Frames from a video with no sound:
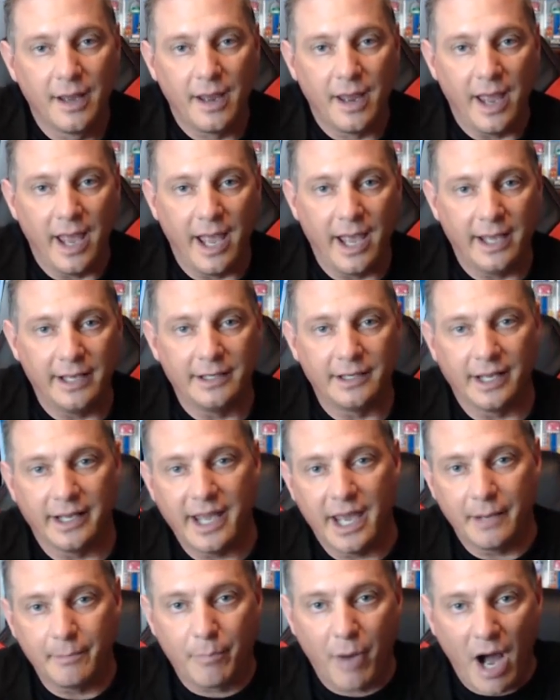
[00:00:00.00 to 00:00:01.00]
And
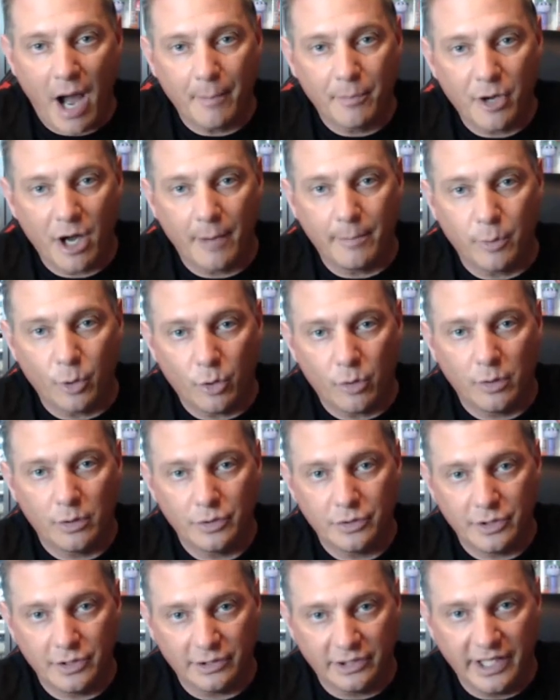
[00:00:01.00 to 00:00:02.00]
again, Pop Couple
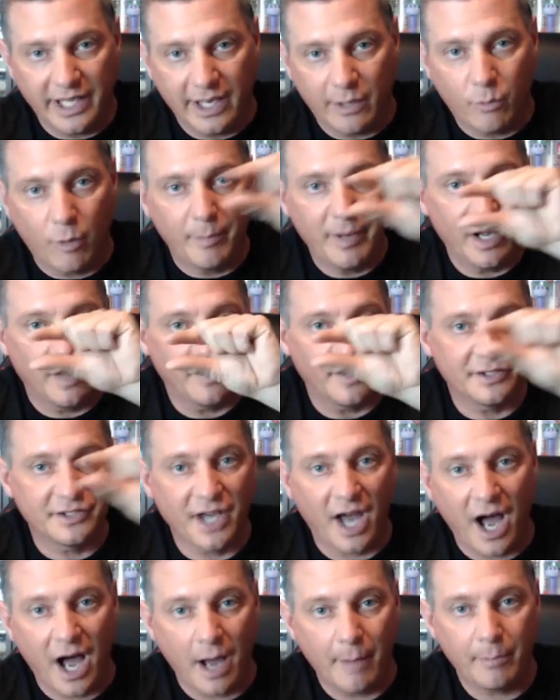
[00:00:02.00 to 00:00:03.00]
link will be on the
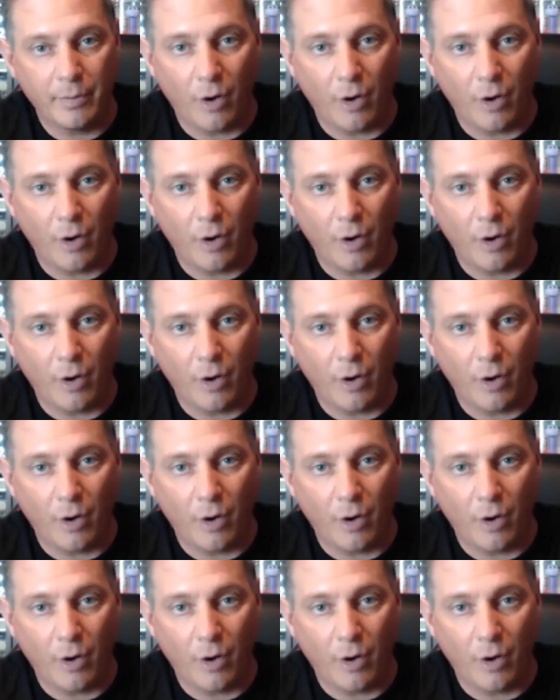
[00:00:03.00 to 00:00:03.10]
top.